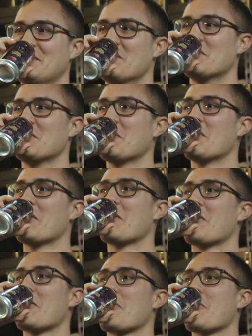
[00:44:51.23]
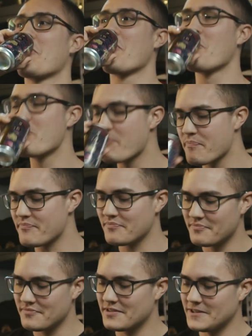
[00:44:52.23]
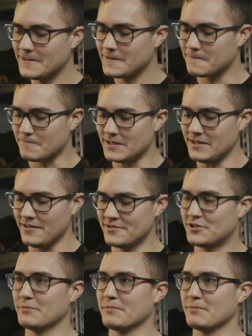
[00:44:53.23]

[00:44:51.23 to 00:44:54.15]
in. Yeah, and then like you would be sleeping.